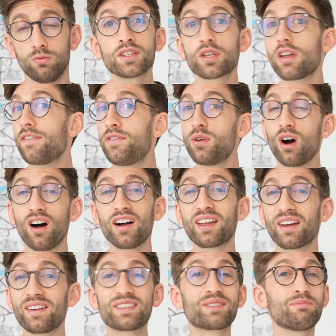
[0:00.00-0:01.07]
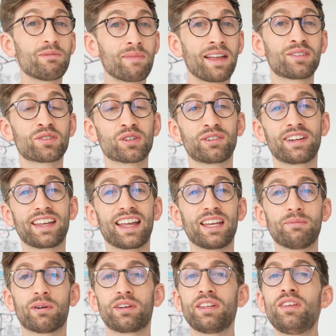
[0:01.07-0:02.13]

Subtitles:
So if you are going to be mentoring anybody,